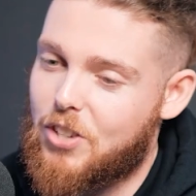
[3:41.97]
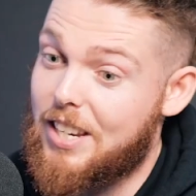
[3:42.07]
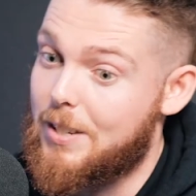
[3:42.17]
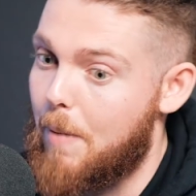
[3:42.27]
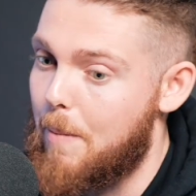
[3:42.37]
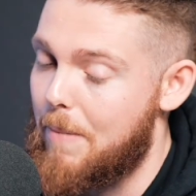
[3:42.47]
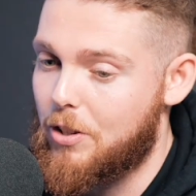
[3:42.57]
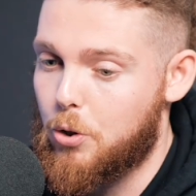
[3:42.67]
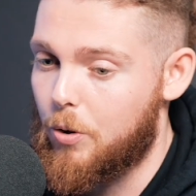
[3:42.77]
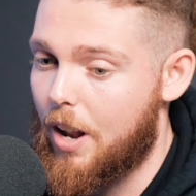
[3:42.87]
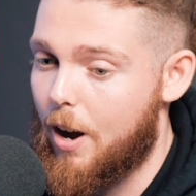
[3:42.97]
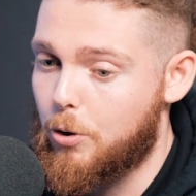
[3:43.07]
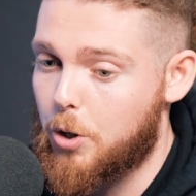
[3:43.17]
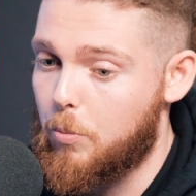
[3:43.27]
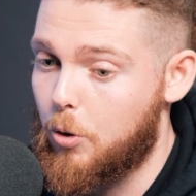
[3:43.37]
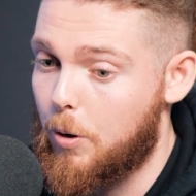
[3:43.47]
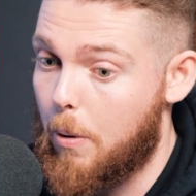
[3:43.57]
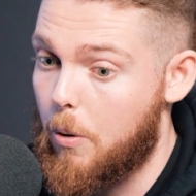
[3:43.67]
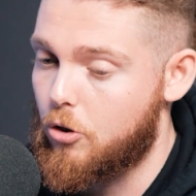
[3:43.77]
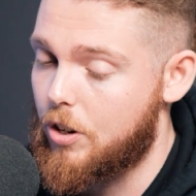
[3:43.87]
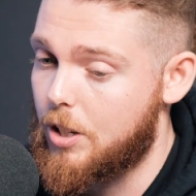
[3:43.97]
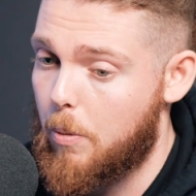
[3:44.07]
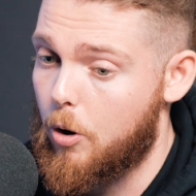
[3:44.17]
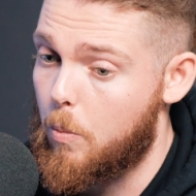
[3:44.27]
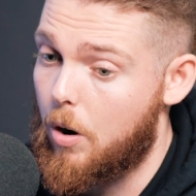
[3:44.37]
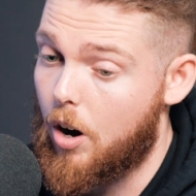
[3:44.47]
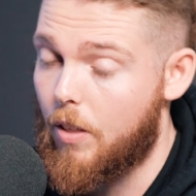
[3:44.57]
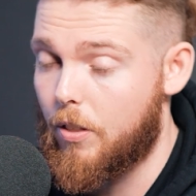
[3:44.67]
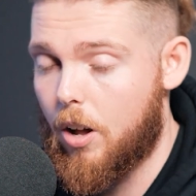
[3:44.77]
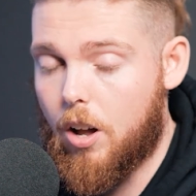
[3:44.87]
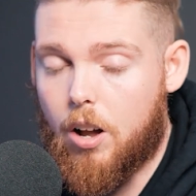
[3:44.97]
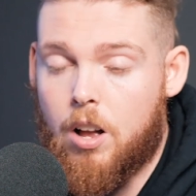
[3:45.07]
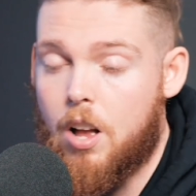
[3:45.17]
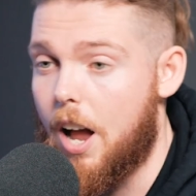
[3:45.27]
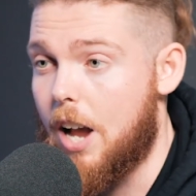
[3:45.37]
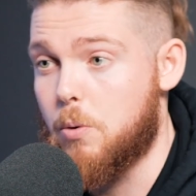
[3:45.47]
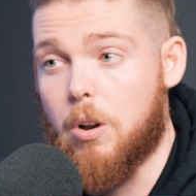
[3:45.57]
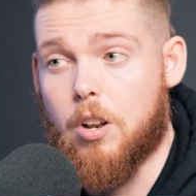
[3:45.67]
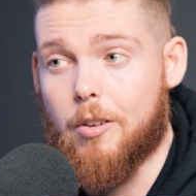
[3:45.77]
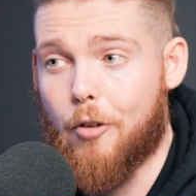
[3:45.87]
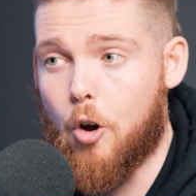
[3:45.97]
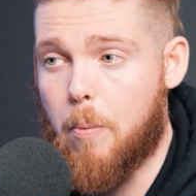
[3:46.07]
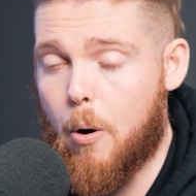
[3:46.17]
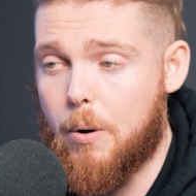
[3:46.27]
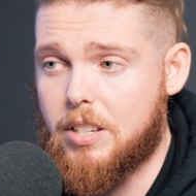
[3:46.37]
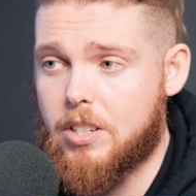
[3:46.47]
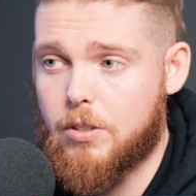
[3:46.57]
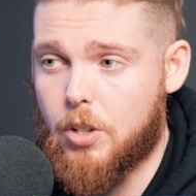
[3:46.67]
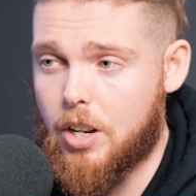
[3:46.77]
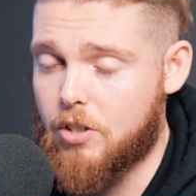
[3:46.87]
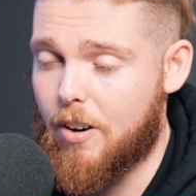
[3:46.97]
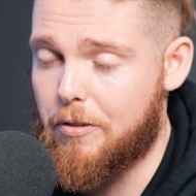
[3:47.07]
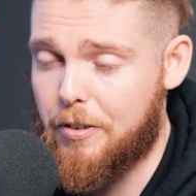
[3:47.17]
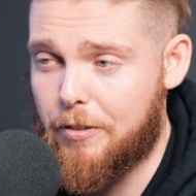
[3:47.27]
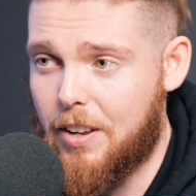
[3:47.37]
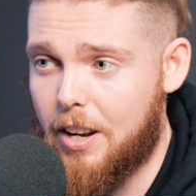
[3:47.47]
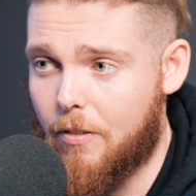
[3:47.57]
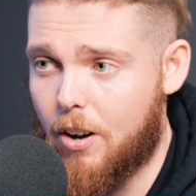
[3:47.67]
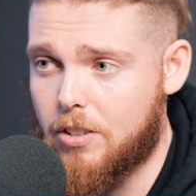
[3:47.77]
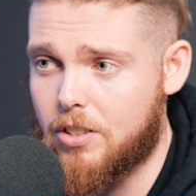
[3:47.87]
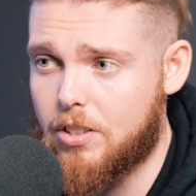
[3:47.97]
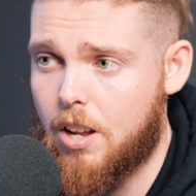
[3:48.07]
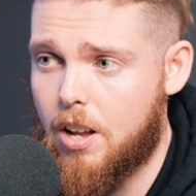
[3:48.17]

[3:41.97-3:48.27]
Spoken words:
she's my mentor now, so I'm doing poetry and spoken word under her as one of the Flow poets. So there's around 15 of us.